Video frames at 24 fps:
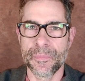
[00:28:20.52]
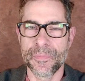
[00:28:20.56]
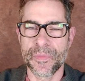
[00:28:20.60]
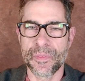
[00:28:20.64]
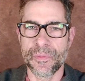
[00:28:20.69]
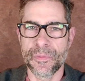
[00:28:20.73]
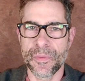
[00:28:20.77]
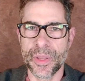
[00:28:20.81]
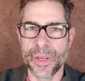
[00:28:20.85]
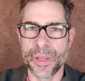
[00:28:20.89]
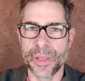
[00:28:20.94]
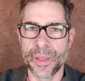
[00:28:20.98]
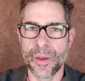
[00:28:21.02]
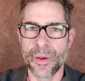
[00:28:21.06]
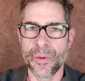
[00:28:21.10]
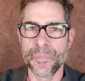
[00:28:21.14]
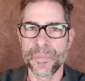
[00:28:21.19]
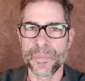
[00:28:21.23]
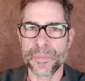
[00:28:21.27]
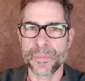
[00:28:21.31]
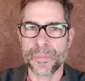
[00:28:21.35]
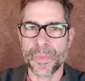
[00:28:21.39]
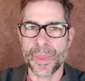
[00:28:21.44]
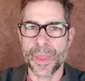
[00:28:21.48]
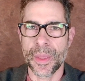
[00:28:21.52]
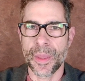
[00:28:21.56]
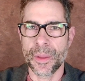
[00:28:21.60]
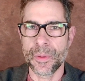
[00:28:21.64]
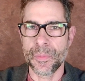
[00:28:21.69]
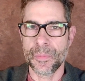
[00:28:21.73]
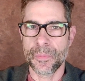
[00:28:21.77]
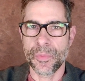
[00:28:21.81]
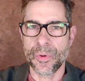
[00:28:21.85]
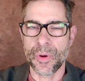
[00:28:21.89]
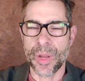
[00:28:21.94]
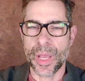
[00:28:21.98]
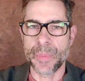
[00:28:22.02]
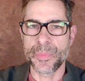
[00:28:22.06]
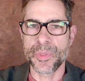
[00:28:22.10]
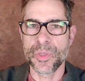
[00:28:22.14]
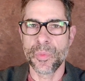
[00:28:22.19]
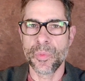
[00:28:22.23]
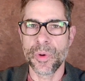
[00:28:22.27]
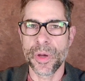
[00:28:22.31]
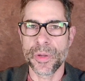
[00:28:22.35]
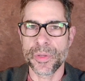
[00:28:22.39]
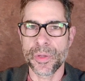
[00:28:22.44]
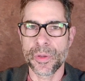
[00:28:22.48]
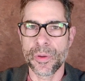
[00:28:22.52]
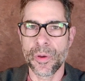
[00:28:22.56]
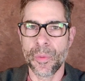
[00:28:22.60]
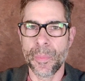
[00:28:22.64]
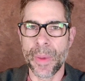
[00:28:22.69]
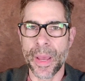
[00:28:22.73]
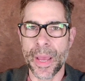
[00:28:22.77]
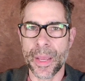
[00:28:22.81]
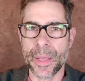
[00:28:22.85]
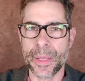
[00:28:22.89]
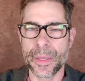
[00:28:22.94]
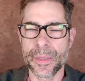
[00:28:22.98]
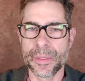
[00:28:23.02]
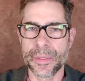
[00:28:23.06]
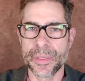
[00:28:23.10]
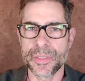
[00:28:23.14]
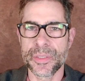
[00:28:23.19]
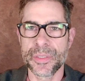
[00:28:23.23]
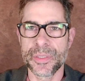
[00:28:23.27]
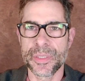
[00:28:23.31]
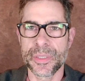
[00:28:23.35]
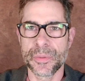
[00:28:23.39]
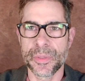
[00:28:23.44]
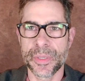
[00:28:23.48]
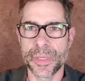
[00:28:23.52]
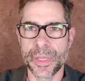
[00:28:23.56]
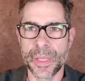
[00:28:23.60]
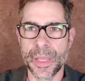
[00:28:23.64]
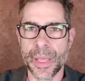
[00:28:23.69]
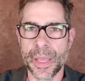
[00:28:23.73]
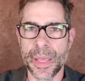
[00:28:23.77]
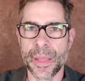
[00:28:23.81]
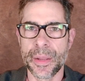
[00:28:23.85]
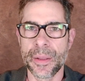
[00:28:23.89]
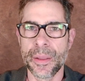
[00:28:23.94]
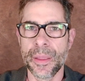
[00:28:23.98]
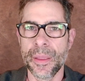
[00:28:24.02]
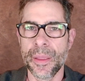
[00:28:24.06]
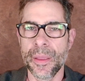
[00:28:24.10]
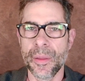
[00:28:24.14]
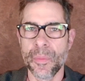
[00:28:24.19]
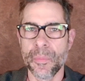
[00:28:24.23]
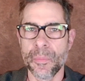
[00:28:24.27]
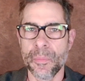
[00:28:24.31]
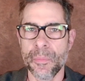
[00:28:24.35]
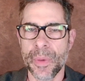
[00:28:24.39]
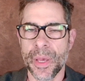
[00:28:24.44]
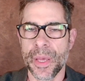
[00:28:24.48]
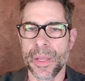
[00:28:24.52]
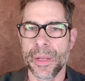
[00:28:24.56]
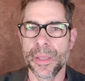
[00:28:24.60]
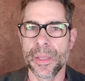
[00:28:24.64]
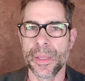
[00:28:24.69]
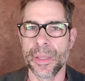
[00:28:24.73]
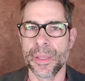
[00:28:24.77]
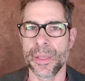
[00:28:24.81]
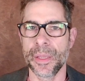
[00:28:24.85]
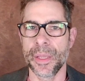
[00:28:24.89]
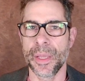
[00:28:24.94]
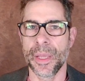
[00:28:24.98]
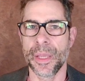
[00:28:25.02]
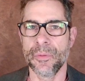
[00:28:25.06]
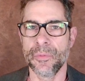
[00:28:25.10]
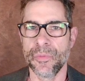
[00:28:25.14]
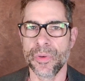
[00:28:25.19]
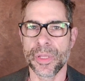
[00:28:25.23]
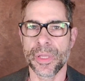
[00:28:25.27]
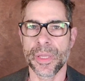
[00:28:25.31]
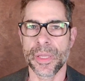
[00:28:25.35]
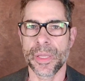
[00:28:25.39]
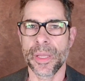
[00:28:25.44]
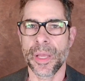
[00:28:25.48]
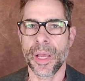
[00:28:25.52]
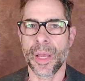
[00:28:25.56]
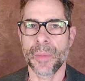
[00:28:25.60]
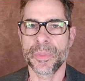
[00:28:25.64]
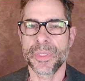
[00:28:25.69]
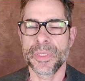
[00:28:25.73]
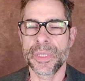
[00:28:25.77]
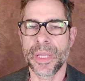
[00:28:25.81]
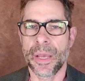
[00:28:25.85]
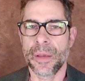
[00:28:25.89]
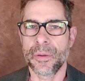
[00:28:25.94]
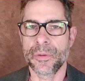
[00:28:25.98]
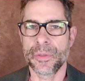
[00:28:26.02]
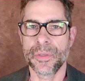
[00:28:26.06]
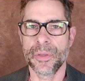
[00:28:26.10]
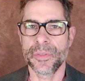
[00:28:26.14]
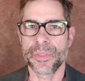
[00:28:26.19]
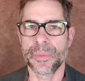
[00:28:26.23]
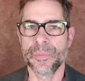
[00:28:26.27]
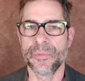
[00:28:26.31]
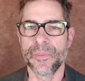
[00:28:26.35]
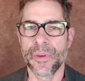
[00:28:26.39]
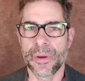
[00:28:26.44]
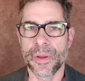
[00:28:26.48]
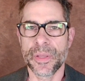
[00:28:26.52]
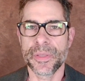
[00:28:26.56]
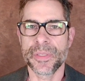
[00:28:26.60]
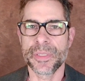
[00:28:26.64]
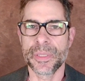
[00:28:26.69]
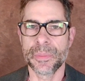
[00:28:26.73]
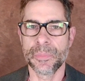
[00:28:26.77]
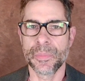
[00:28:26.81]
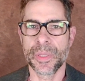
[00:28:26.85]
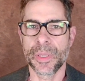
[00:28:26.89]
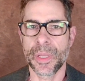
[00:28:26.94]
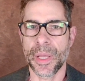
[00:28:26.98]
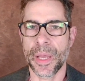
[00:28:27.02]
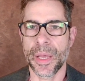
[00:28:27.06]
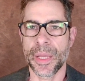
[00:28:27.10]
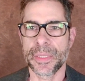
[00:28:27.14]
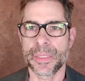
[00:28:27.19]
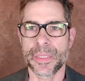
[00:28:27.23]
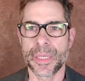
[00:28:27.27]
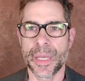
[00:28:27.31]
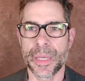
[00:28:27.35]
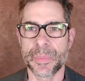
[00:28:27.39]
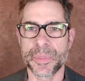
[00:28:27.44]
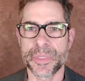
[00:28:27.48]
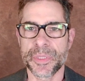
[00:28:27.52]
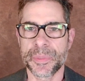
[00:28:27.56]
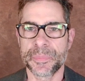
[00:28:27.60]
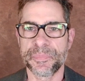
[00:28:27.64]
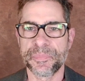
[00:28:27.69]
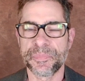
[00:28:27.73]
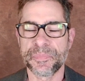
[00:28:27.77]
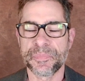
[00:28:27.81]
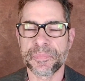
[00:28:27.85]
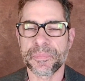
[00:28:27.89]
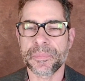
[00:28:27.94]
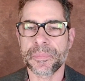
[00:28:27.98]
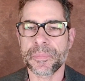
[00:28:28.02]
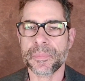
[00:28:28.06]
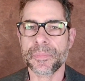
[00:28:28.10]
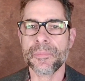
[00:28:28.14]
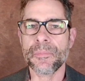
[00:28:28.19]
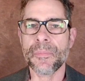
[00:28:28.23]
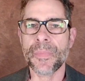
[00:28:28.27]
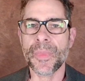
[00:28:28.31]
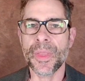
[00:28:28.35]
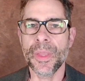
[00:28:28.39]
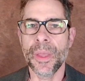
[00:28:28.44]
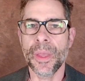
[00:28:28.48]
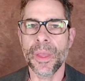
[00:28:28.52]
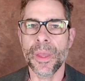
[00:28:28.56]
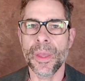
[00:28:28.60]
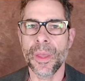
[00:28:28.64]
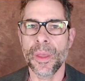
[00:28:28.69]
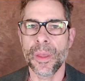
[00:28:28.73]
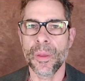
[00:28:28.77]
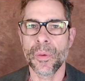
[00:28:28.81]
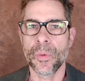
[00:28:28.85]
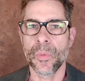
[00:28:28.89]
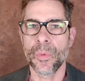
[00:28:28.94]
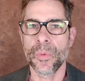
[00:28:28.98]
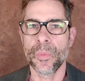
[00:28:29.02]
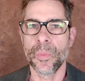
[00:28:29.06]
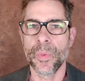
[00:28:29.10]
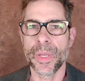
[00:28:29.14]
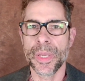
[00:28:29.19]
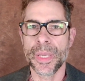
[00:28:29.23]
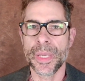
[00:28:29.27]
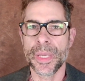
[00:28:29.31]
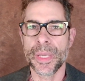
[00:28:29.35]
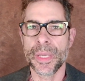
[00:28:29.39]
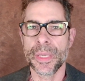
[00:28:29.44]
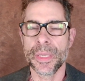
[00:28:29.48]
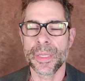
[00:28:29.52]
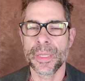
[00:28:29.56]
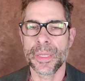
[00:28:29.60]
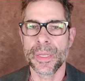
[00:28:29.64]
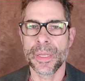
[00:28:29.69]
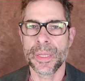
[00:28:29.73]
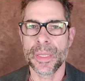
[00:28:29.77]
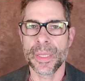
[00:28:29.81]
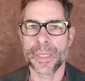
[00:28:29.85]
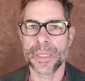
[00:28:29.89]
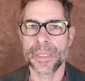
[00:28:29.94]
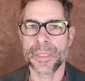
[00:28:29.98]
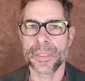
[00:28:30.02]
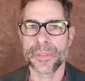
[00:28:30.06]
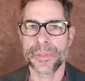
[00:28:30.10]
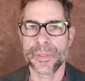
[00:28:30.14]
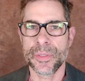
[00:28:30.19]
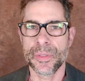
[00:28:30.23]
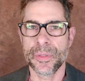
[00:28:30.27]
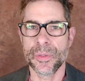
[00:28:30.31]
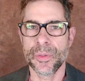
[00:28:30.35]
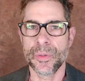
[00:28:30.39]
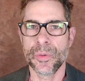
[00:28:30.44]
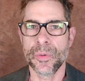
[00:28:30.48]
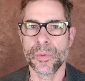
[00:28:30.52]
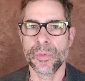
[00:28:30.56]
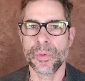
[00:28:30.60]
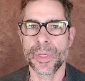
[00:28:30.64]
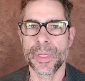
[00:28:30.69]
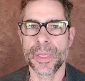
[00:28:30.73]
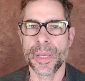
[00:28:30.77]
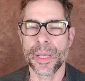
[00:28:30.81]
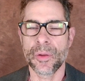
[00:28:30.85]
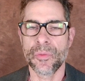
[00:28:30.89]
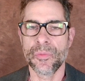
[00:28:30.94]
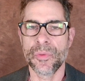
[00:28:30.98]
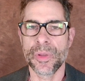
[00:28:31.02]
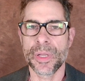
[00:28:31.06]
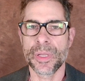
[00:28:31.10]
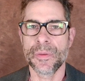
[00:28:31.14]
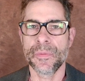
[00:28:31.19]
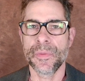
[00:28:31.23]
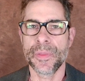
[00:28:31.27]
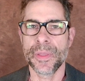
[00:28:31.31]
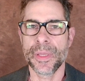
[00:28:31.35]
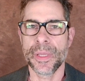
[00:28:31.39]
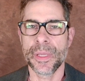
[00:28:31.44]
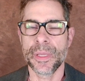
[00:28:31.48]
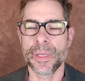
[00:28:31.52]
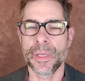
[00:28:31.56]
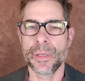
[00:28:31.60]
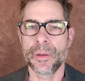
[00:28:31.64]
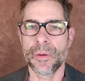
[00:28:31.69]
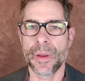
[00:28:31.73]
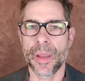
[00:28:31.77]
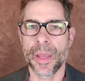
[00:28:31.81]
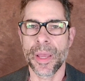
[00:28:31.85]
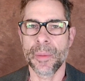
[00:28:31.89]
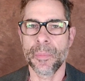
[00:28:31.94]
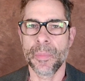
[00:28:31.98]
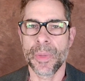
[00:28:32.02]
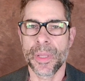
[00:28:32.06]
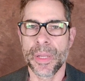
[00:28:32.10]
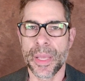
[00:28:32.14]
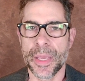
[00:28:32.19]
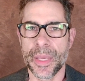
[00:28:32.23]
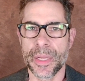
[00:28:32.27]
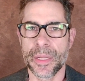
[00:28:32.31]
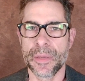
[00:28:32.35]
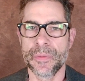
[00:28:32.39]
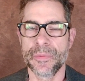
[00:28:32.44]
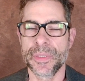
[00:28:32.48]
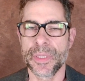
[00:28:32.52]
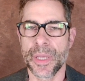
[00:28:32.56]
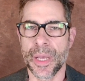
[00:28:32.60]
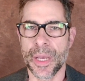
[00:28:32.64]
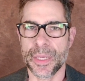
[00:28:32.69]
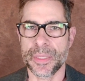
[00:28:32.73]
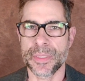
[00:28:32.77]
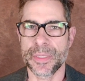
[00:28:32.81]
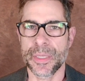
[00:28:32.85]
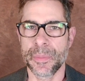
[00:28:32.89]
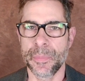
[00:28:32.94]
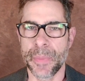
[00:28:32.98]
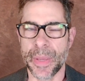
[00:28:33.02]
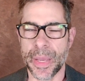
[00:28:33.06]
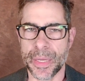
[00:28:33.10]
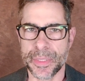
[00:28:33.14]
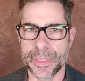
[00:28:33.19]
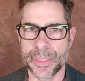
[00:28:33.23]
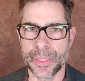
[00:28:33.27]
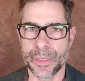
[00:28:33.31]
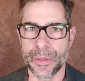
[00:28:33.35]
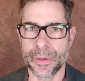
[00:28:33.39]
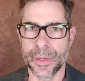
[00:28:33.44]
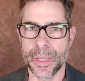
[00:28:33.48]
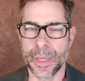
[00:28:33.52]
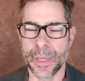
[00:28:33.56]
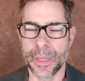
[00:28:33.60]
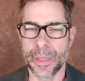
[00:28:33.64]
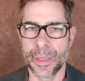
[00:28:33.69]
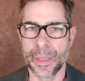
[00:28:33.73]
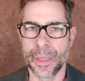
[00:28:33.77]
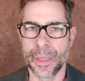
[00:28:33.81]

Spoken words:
video, and perhaps you want to go back and listen to it again, but it really comes down to some very simple concepts. We need to get rid of the gram-negative toxic bacteria,